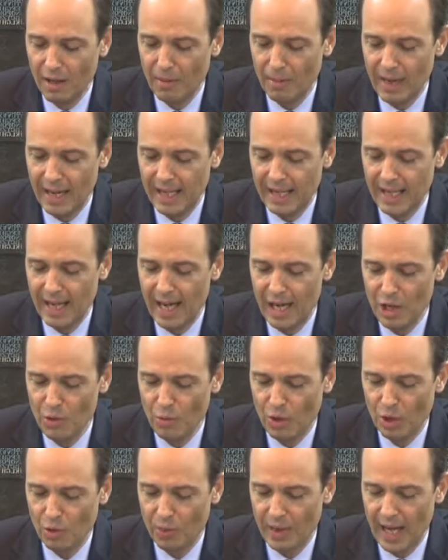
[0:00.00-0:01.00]
maintain
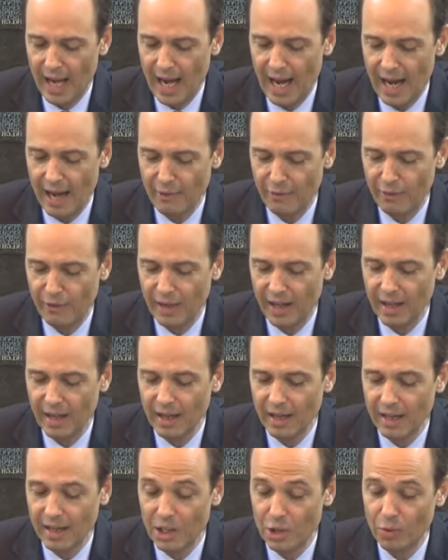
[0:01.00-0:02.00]
what we have,
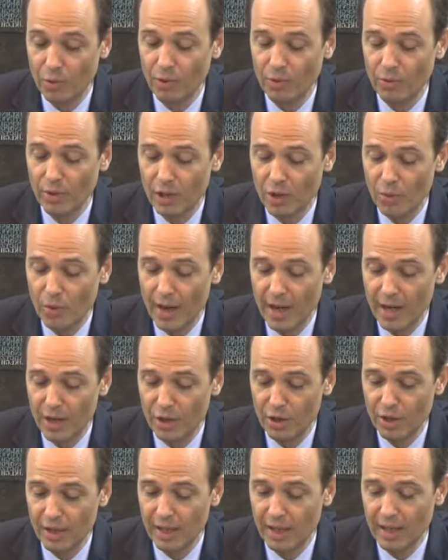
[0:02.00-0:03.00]
this will
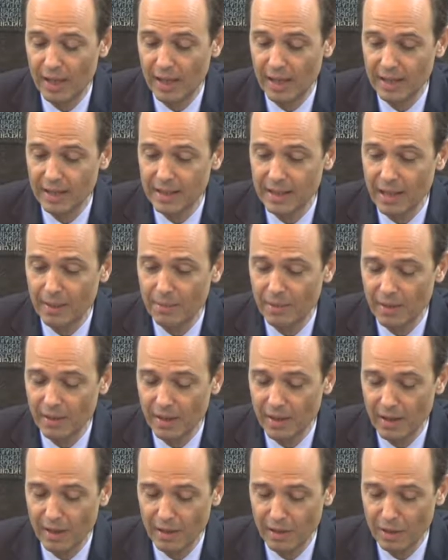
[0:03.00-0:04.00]
require some
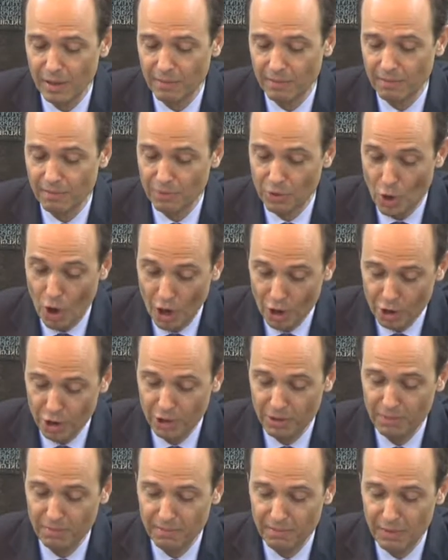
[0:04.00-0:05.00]

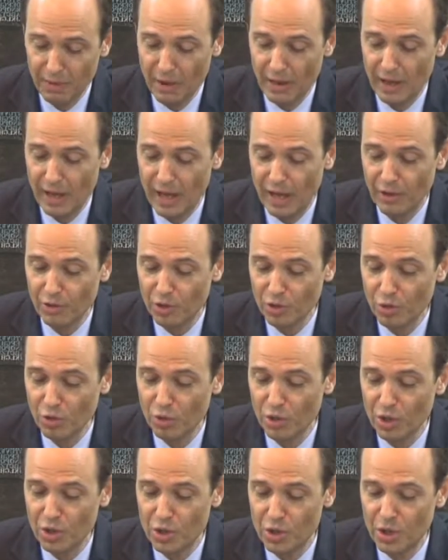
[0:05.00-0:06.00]
caution
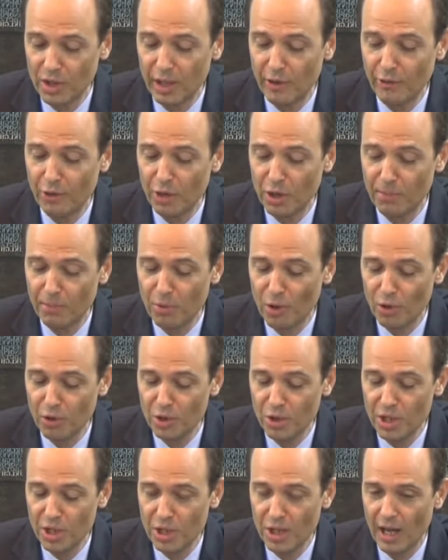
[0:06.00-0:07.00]
towards different
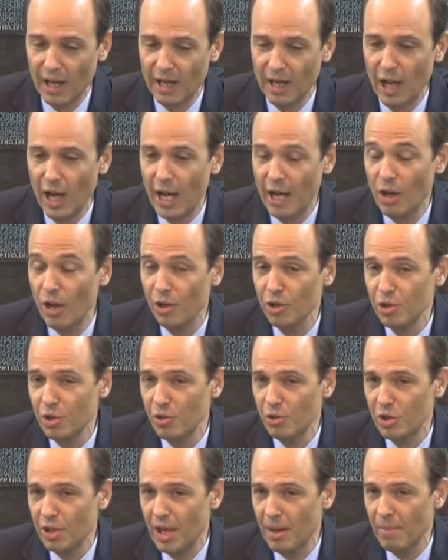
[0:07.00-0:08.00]
approaches, and
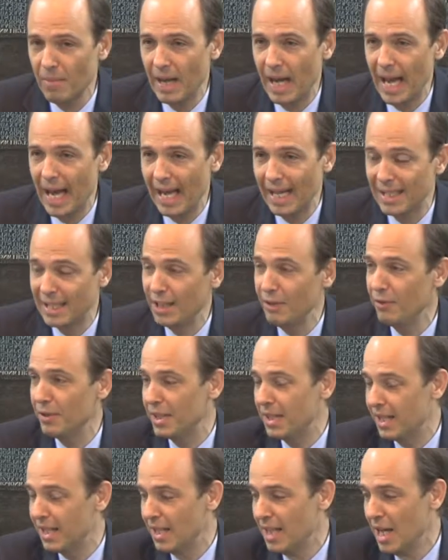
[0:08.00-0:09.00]
also some
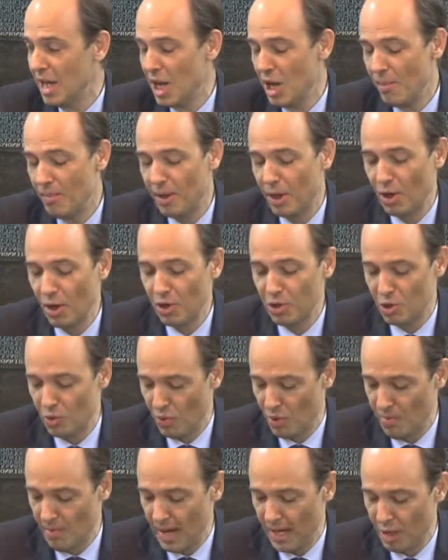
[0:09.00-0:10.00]
activity, because
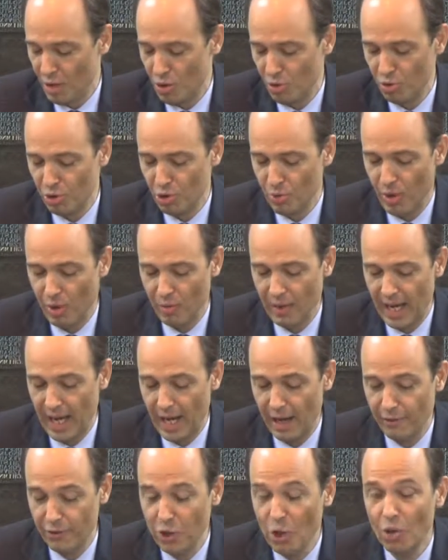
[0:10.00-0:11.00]
we might lose what we
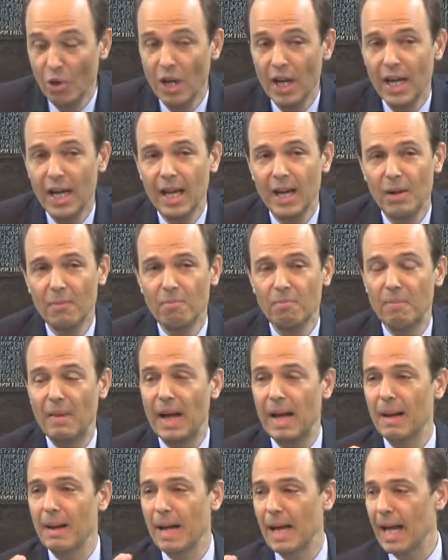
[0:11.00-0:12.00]
have. So,
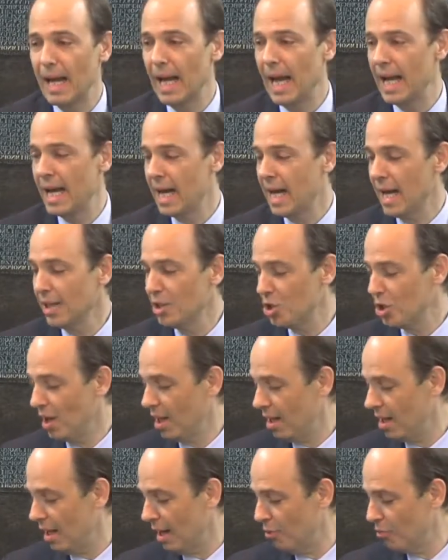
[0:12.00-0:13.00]
in a
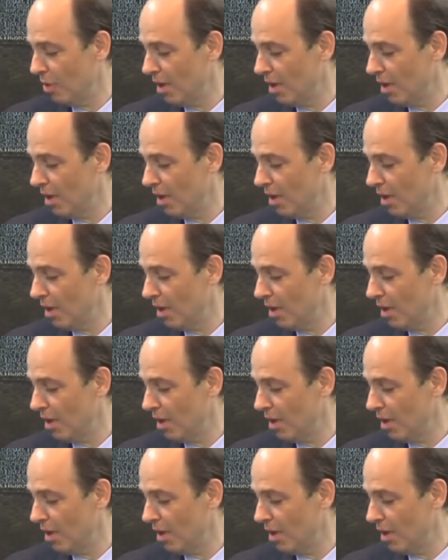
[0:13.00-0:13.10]
nutshell, and I